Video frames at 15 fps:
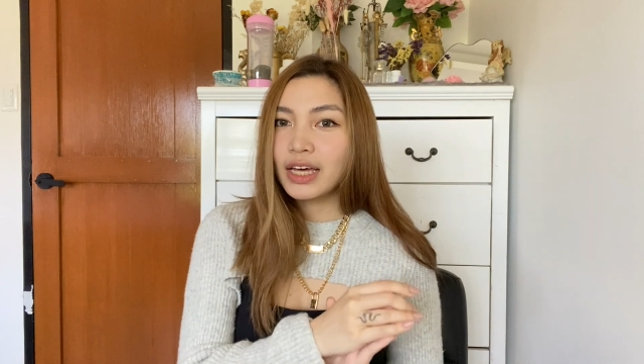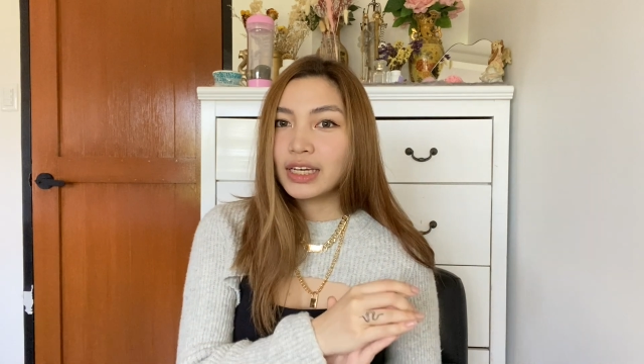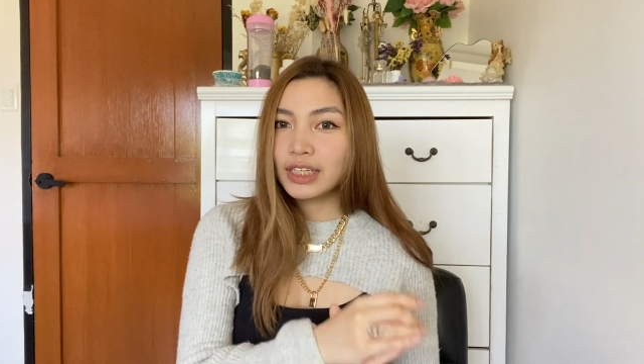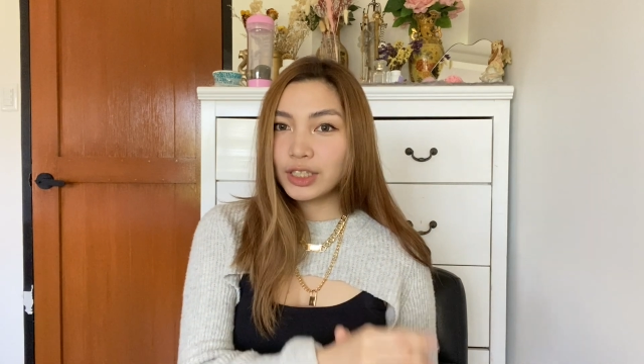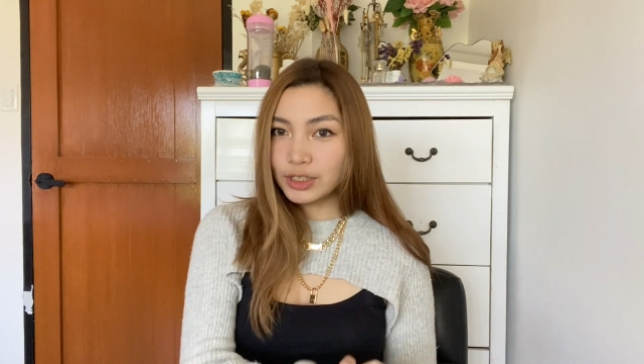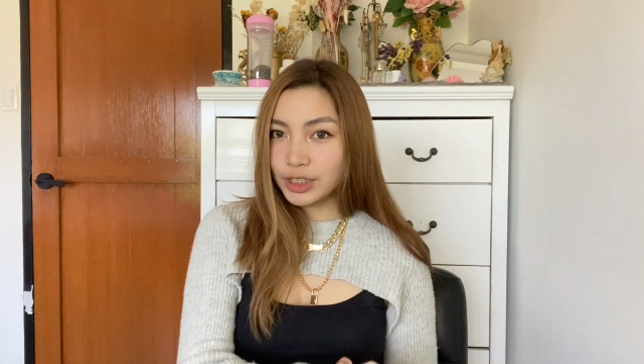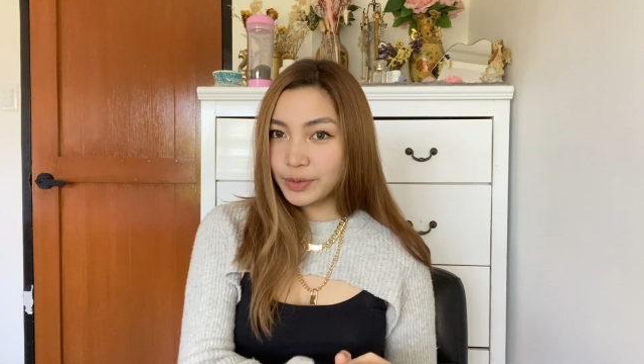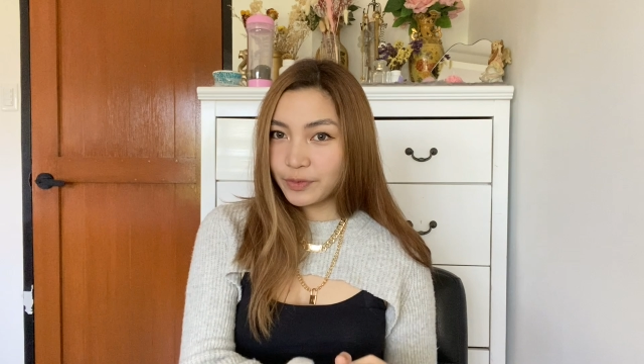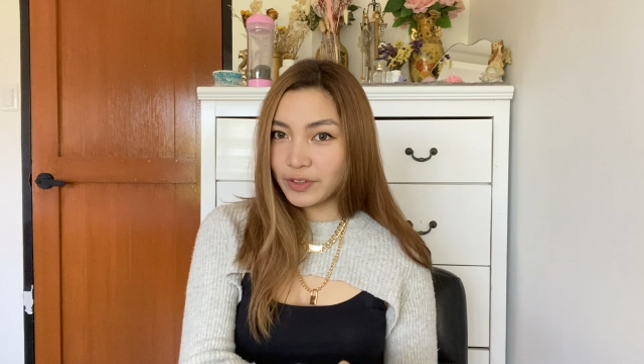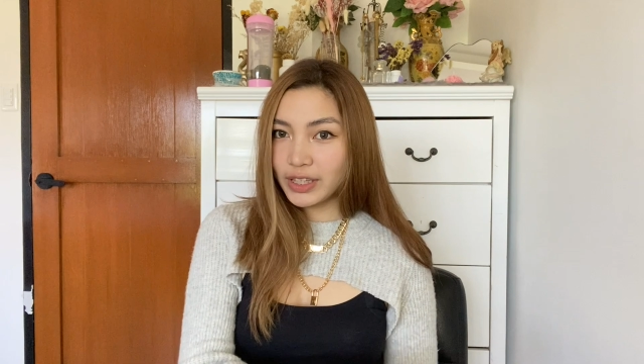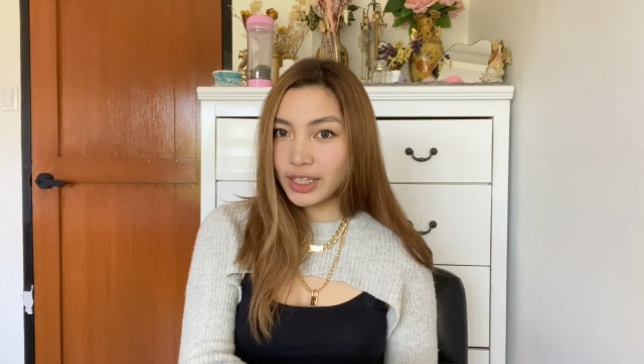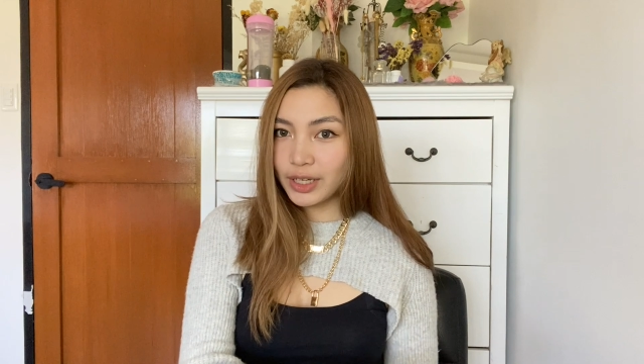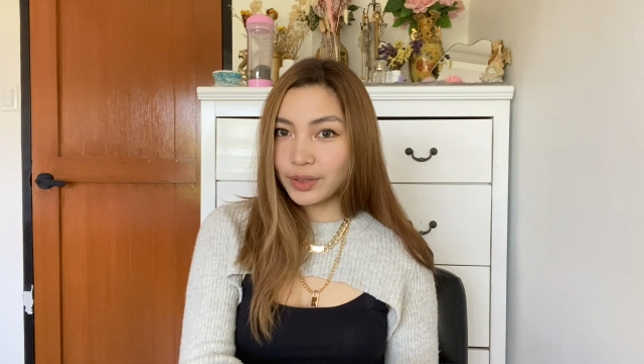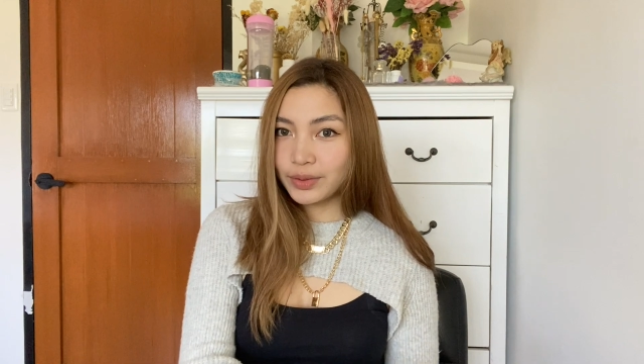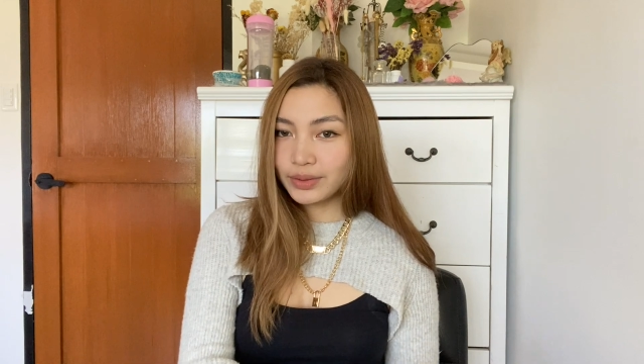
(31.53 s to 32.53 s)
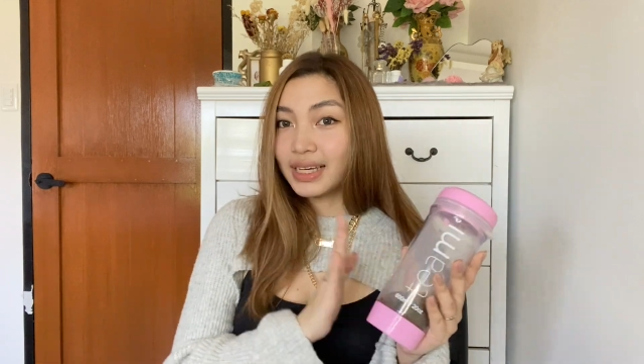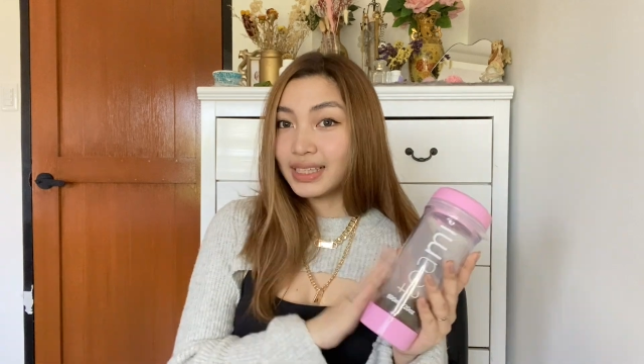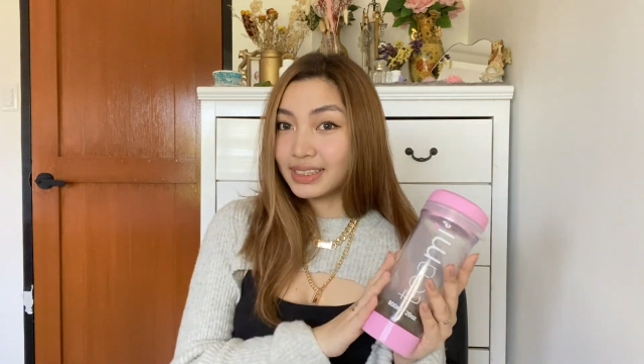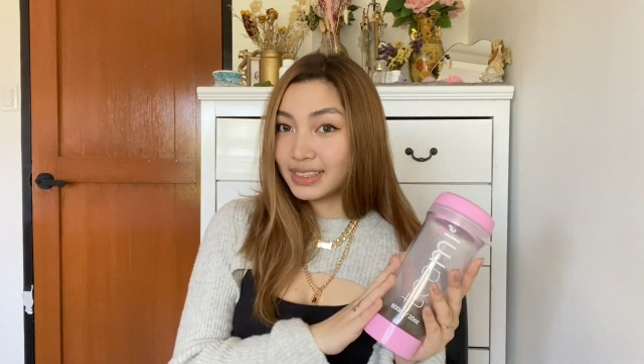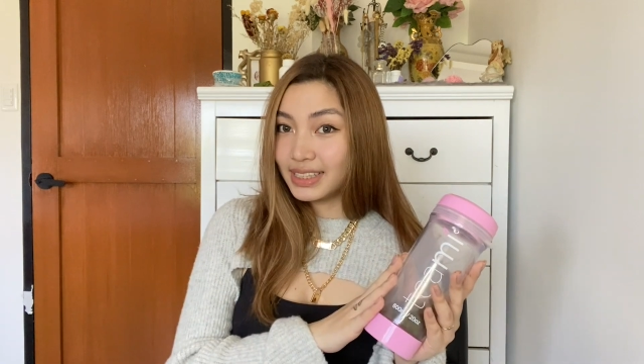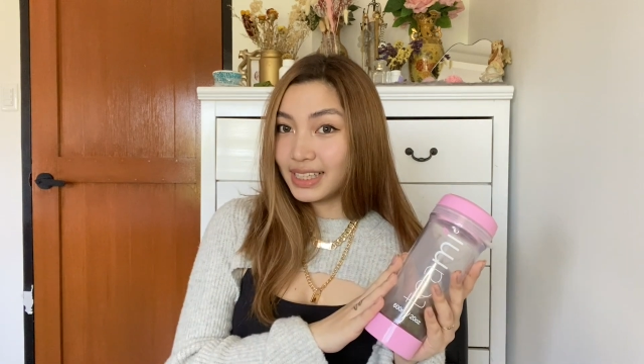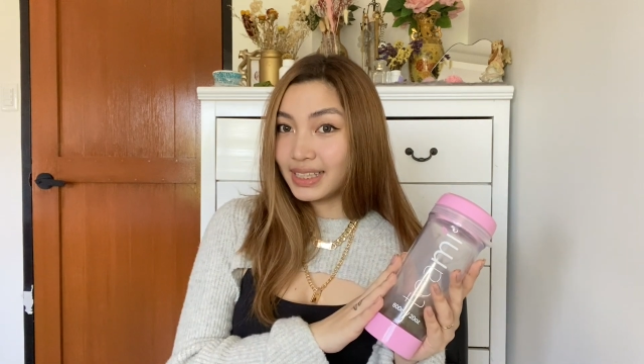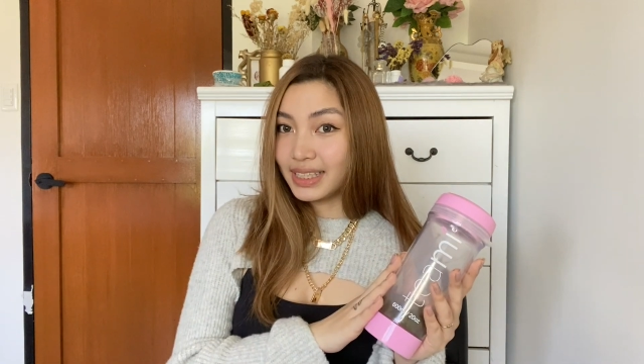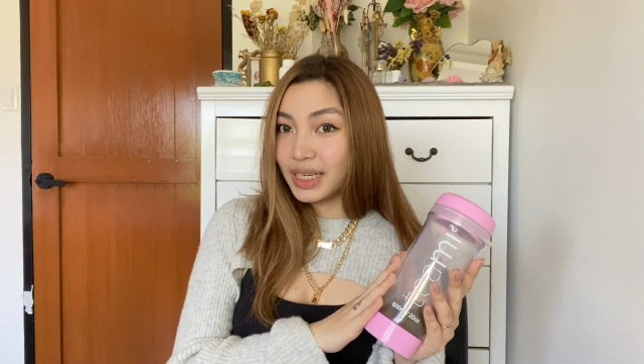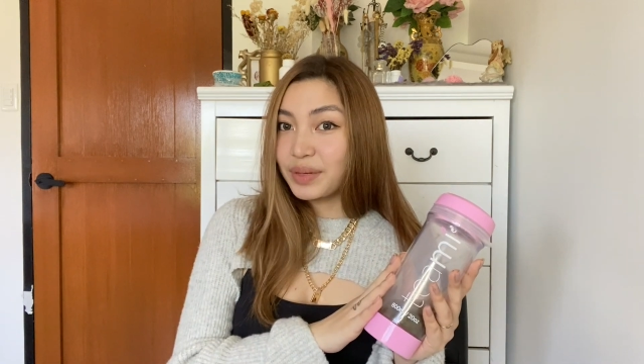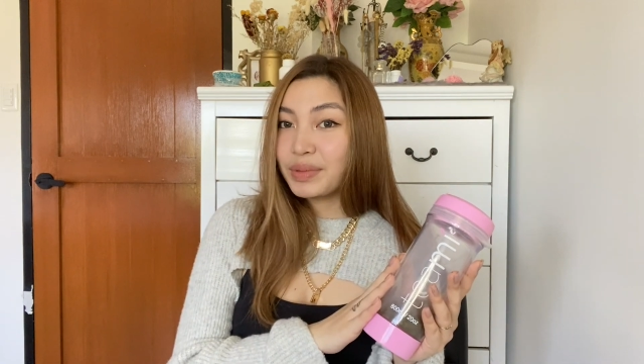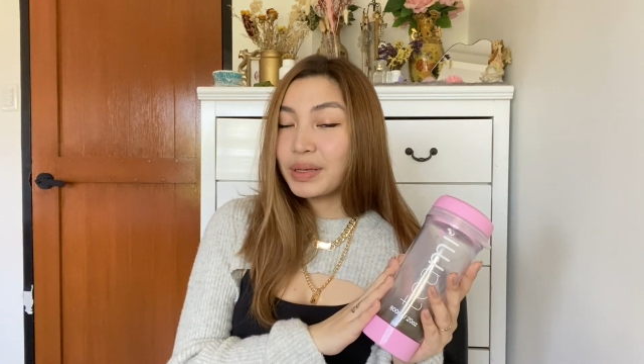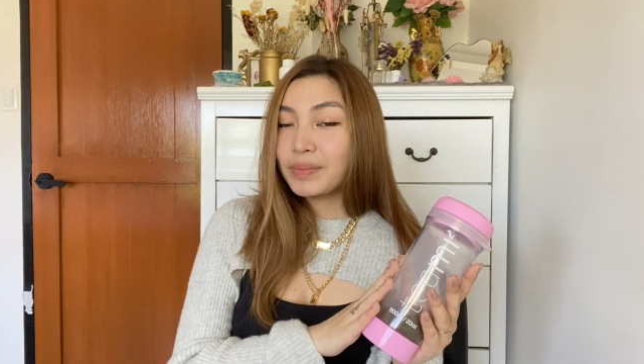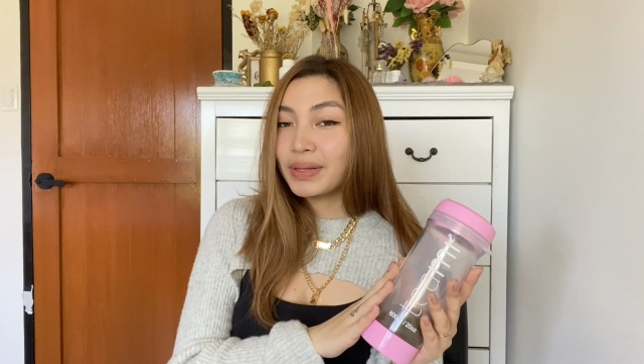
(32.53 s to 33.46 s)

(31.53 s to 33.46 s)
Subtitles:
YouTube video. It's the Teami